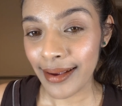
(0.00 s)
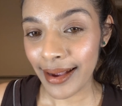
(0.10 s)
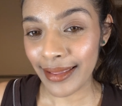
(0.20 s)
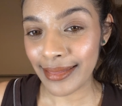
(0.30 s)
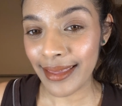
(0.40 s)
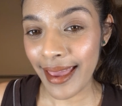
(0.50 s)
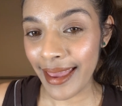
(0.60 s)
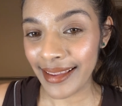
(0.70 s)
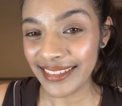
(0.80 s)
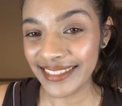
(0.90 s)
and
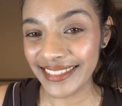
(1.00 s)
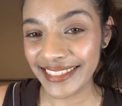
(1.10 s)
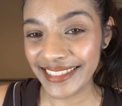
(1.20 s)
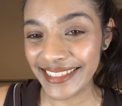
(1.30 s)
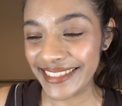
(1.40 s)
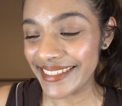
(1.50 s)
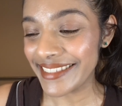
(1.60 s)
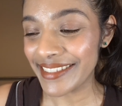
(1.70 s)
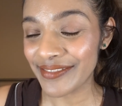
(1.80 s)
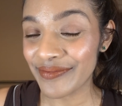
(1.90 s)
then
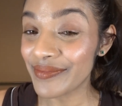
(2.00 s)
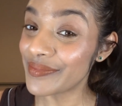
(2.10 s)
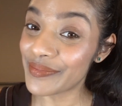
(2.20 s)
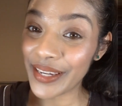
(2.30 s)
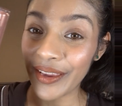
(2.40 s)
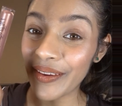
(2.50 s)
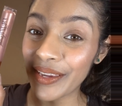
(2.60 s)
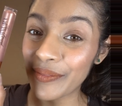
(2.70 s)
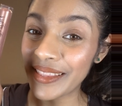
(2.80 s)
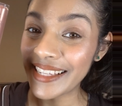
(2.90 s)
we're going
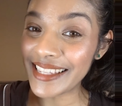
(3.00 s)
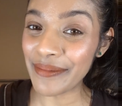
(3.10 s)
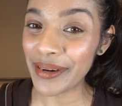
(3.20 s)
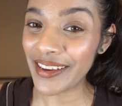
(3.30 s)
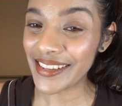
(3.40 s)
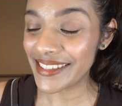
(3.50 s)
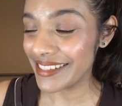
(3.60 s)
in with this lip gloss.